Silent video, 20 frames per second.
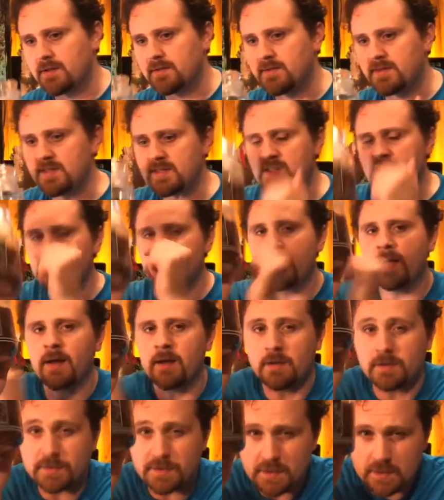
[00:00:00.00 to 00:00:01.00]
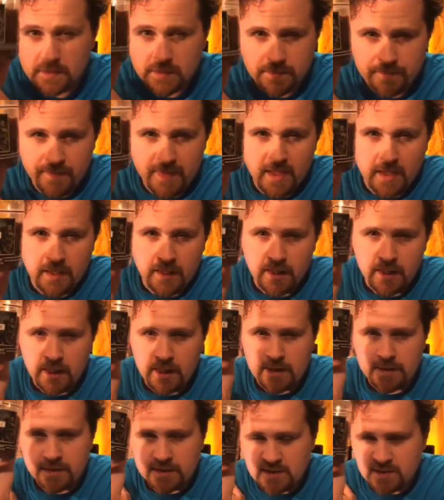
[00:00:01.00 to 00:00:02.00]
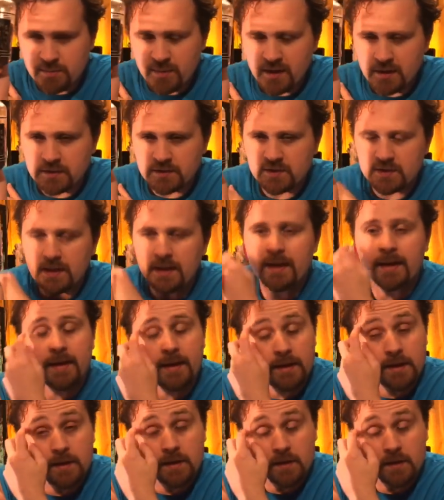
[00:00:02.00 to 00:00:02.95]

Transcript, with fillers: This smells, this smells like,